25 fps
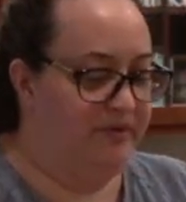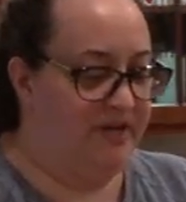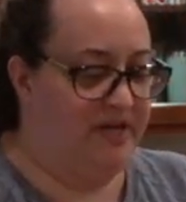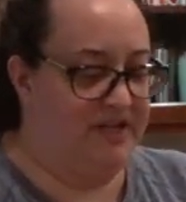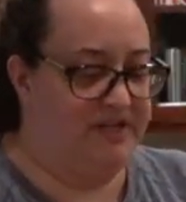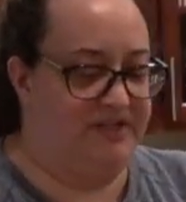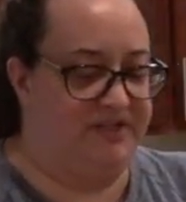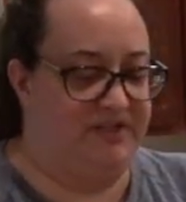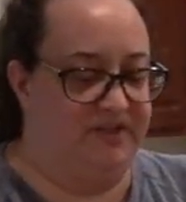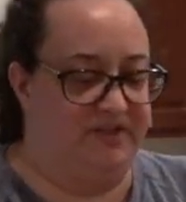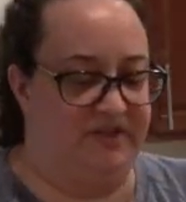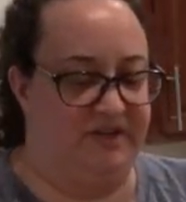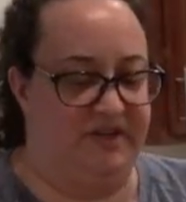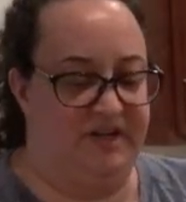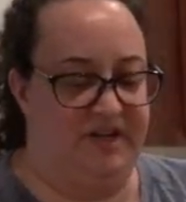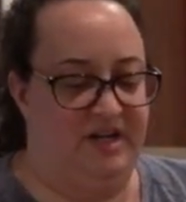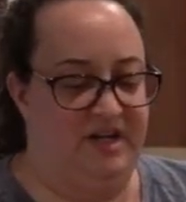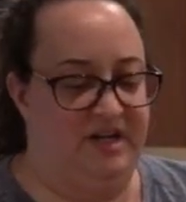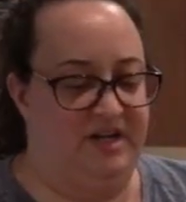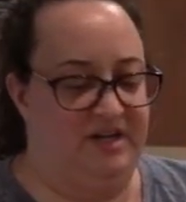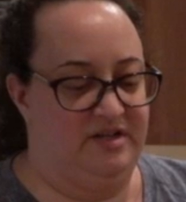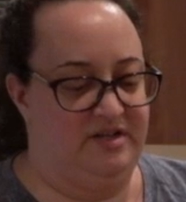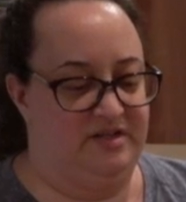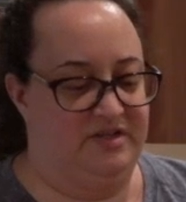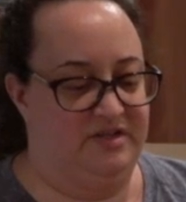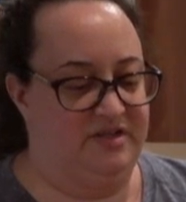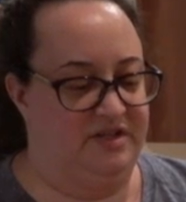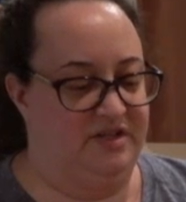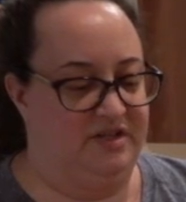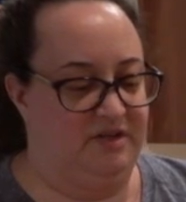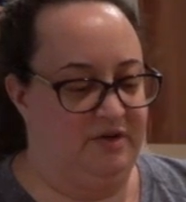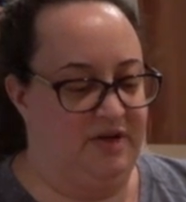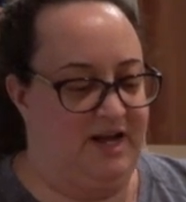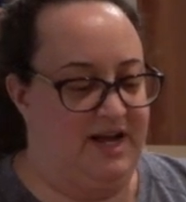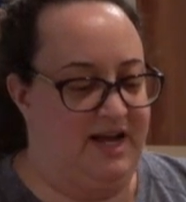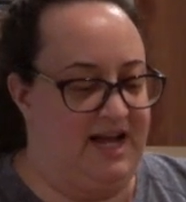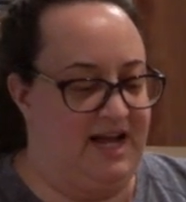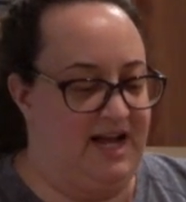That's all right. So
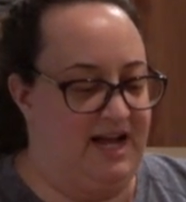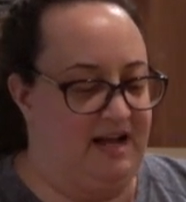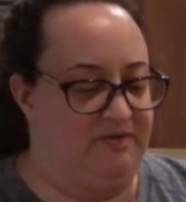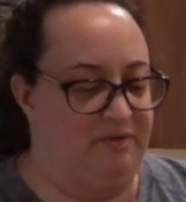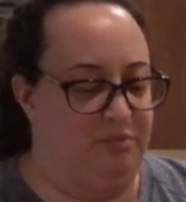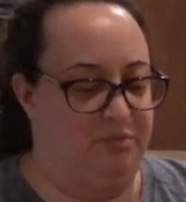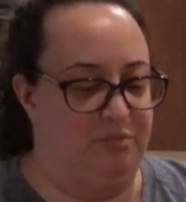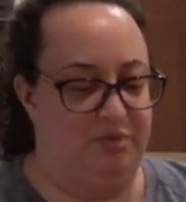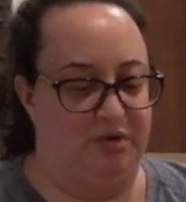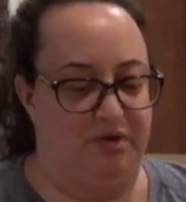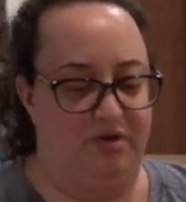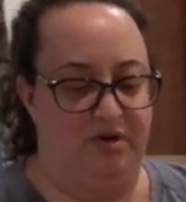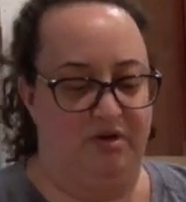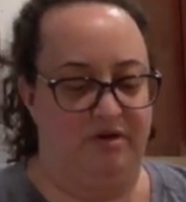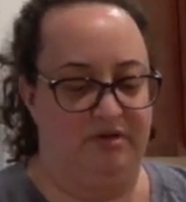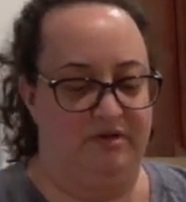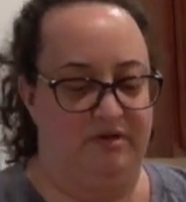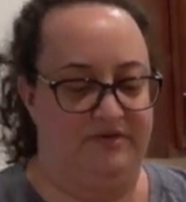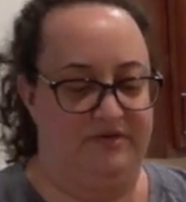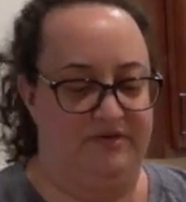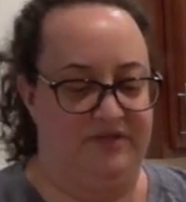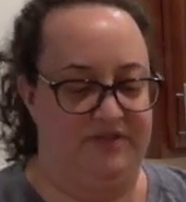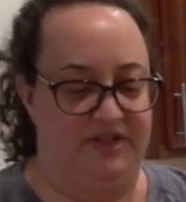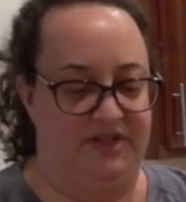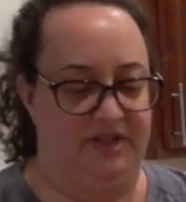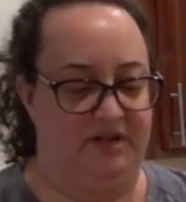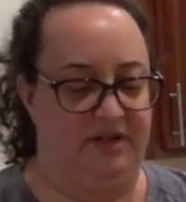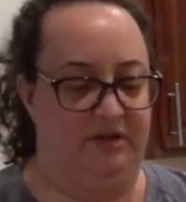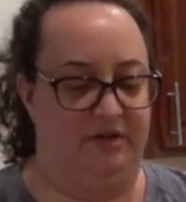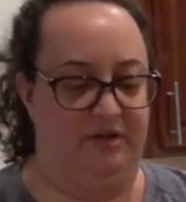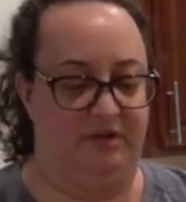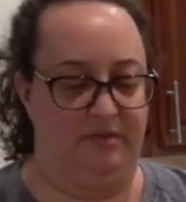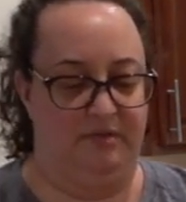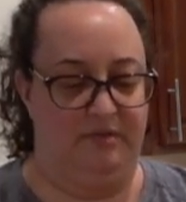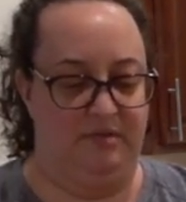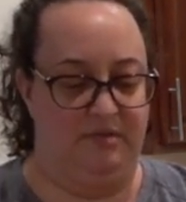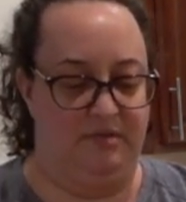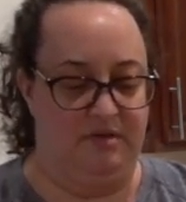I have a ball of
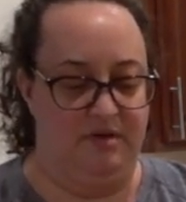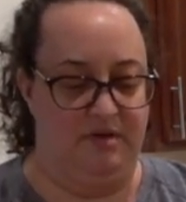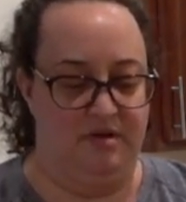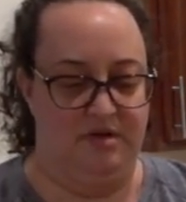dough.